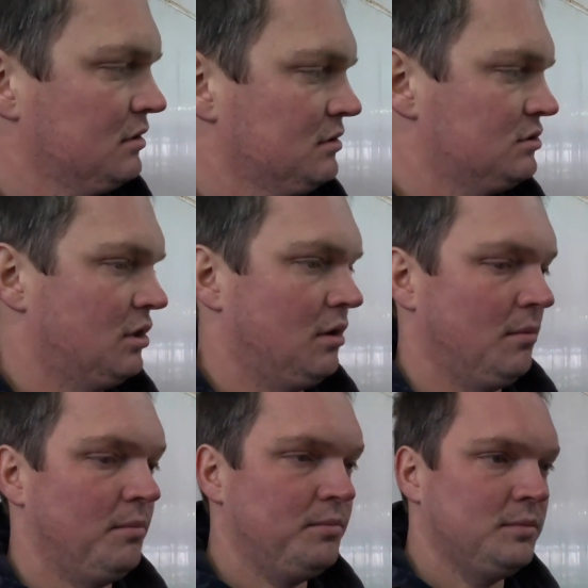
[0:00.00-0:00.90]

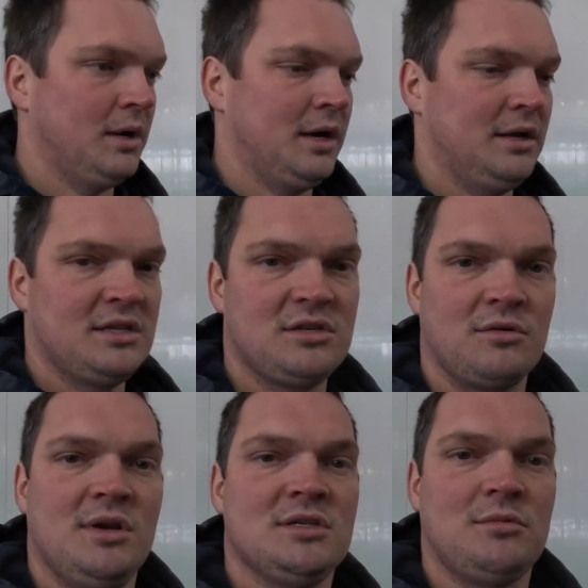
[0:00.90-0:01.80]
So that's the
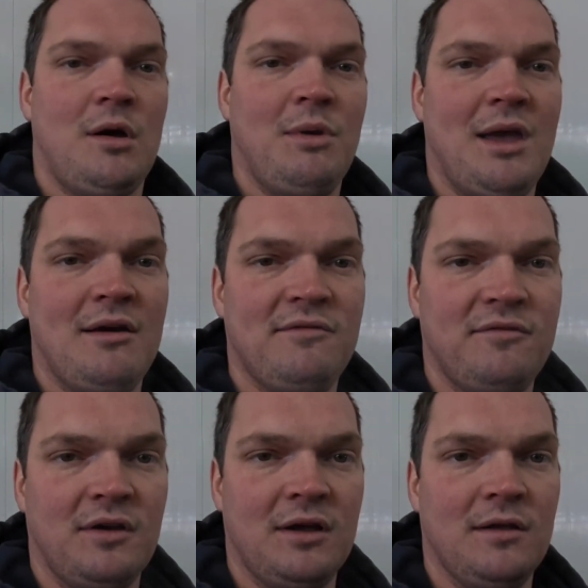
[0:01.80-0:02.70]
reason why we have
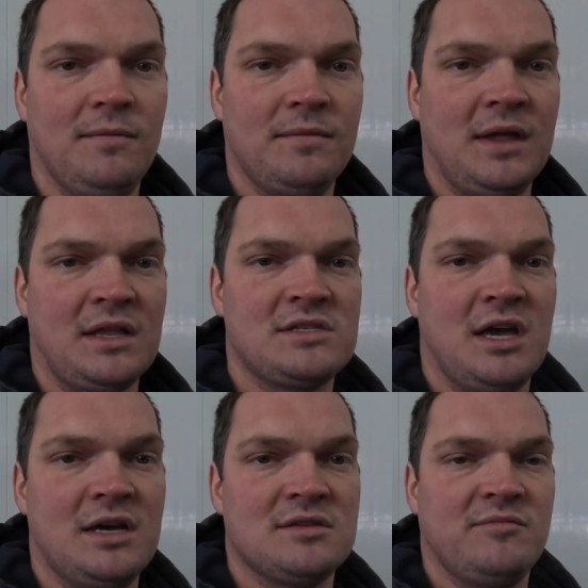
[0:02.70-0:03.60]
that
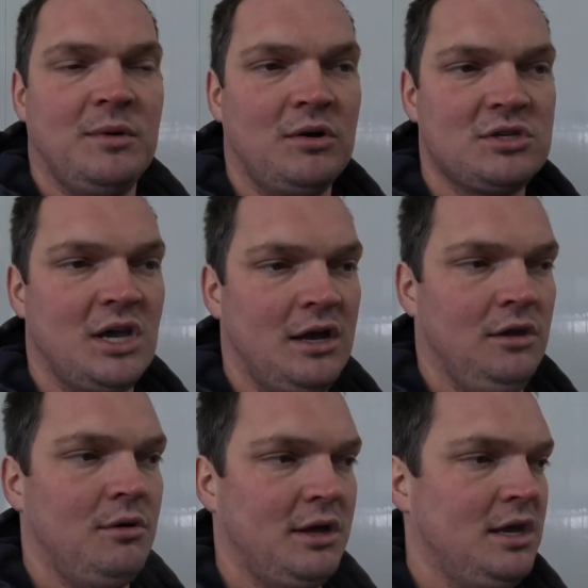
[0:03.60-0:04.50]
size of milk
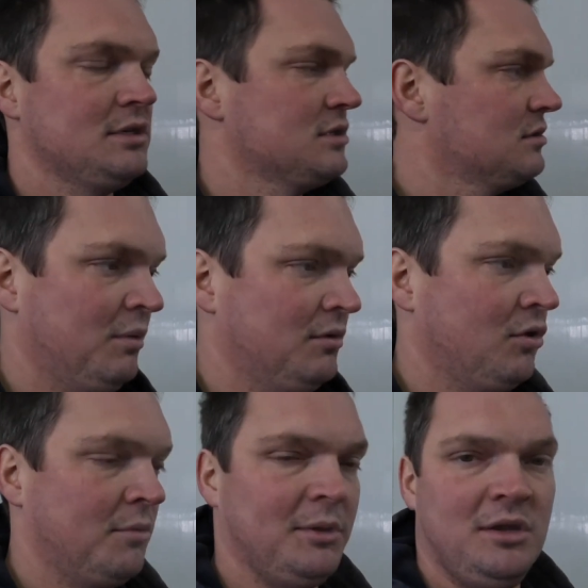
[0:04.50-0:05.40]
silo, I guess. We
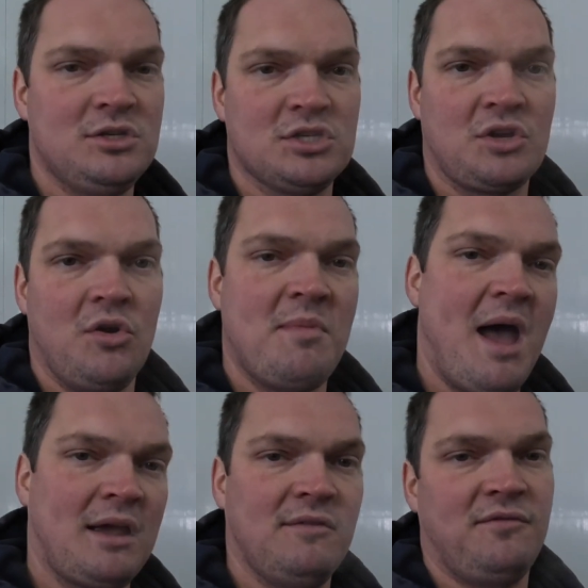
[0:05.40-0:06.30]
normally just go
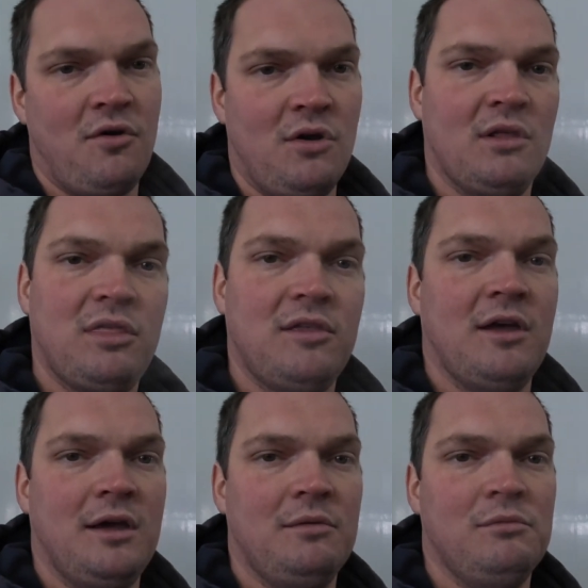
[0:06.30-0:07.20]
back and forth
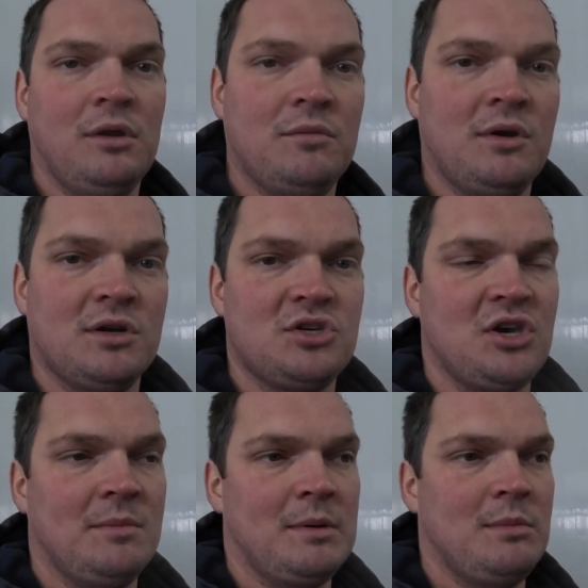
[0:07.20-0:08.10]
when we're
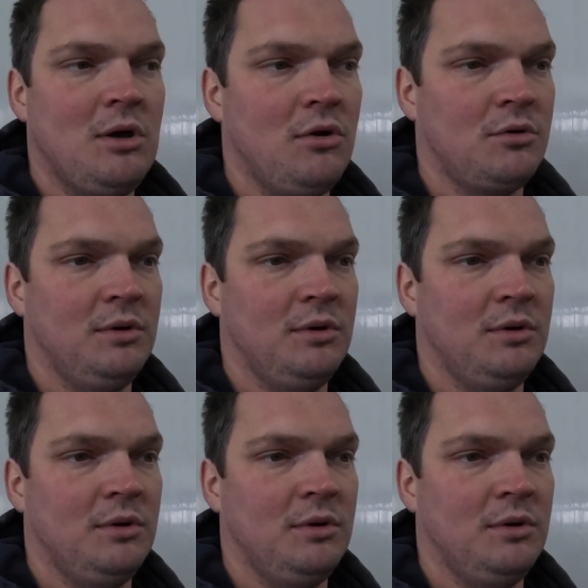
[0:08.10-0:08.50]
shipping milk.